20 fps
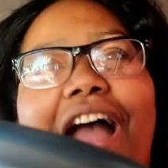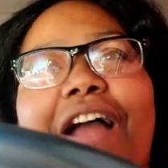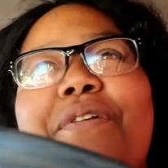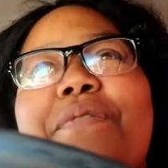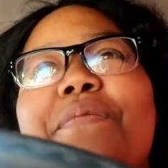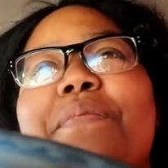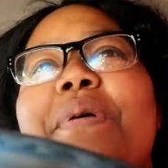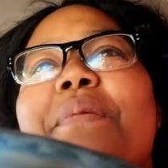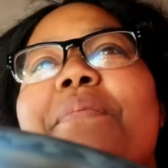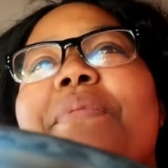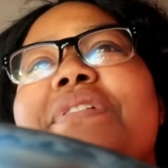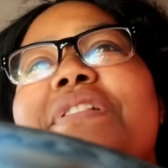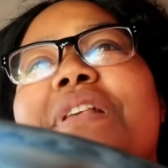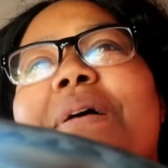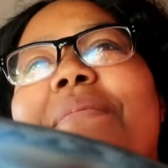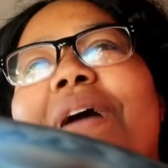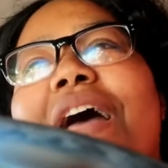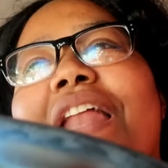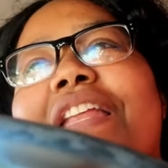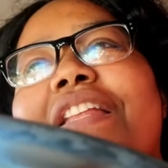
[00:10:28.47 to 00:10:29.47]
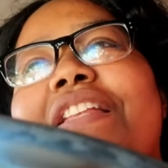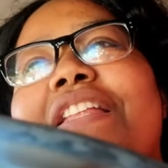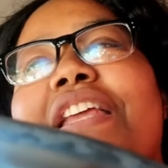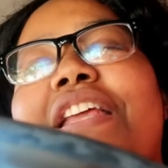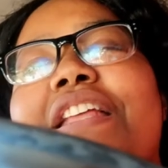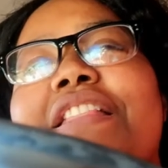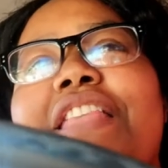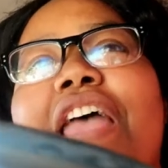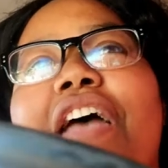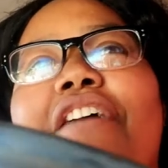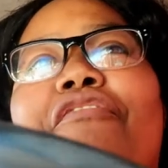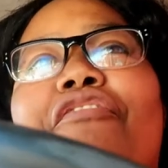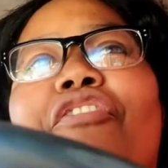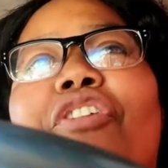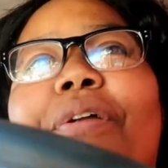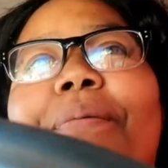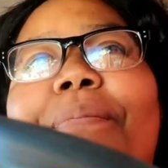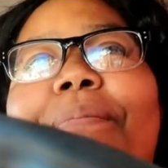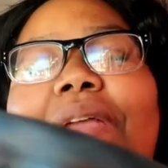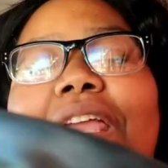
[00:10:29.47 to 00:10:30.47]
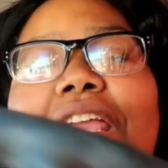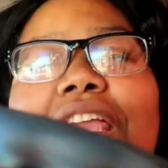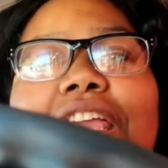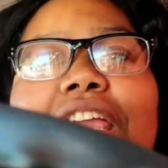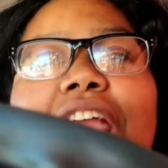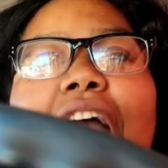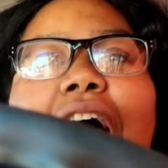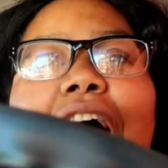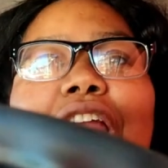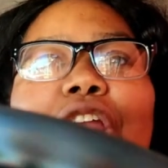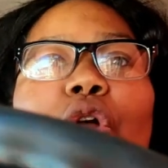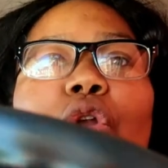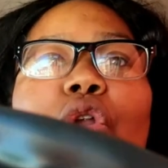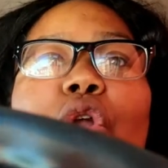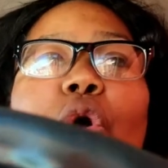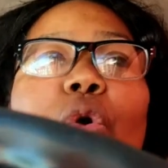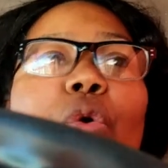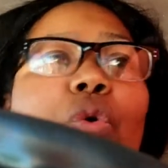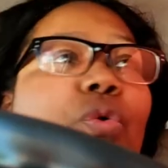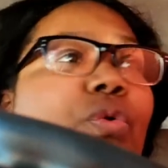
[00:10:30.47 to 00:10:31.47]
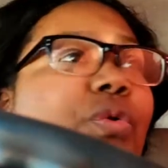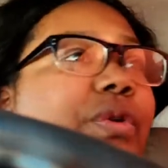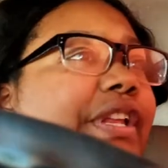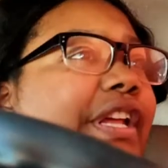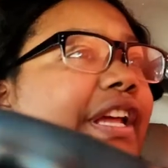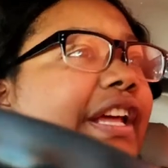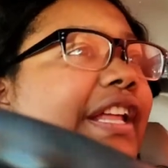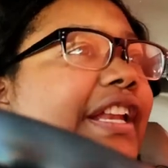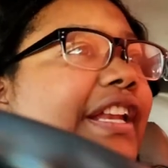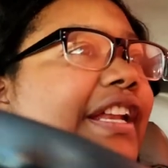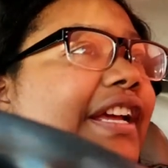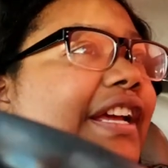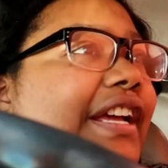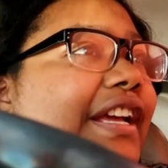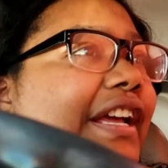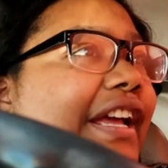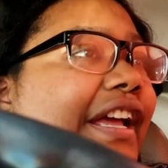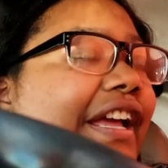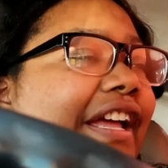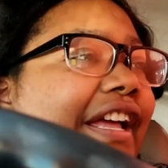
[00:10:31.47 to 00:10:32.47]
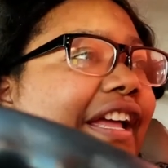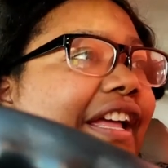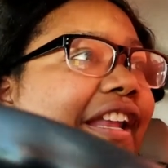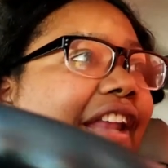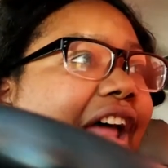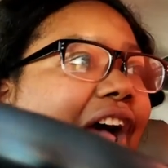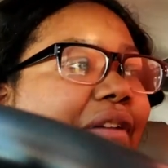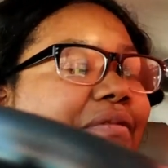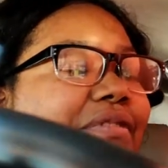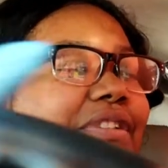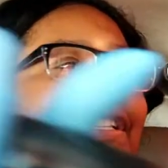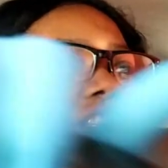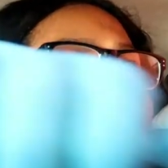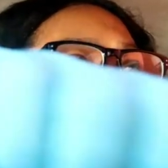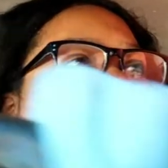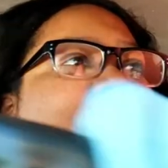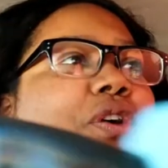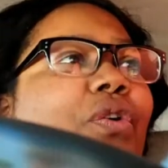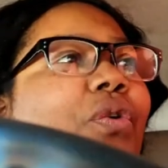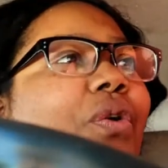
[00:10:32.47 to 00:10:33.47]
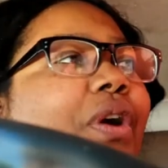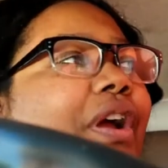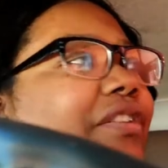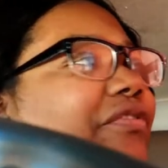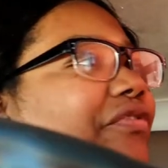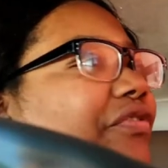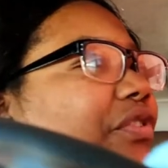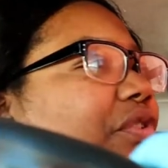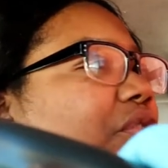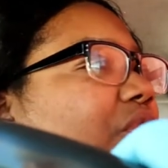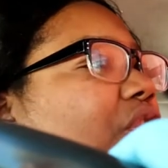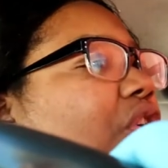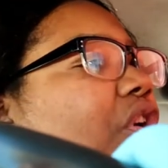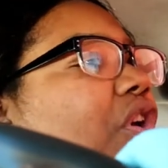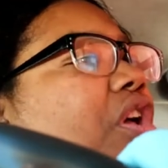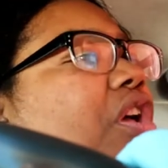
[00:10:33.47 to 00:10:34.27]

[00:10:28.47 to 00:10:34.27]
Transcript: I remember somebody did that for me. I don't know who did it. And I was just so grateful.